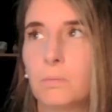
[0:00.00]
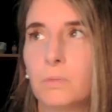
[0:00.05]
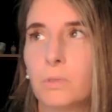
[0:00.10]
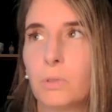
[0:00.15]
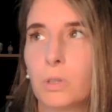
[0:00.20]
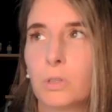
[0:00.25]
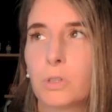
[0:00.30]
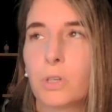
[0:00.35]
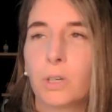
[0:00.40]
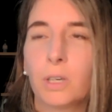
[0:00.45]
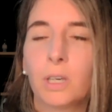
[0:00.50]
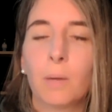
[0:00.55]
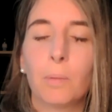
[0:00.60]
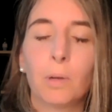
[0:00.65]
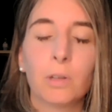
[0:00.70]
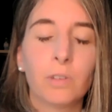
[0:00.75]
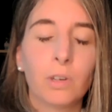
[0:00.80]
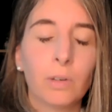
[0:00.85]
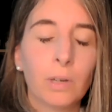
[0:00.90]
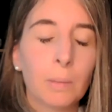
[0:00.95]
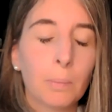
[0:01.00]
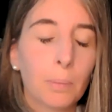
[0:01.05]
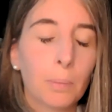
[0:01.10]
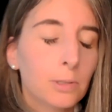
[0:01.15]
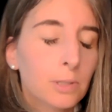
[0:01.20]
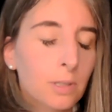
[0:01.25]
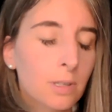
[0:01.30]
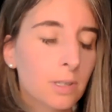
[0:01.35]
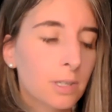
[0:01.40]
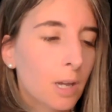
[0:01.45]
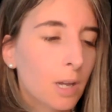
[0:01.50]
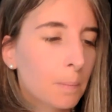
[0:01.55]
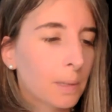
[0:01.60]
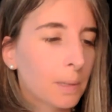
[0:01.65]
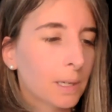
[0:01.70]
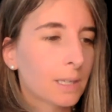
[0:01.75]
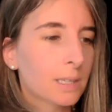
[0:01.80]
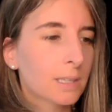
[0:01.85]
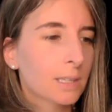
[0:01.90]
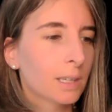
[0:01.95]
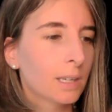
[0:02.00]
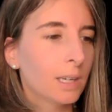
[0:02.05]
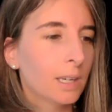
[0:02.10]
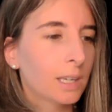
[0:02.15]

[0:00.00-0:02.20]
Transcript: we're talking about very important topics,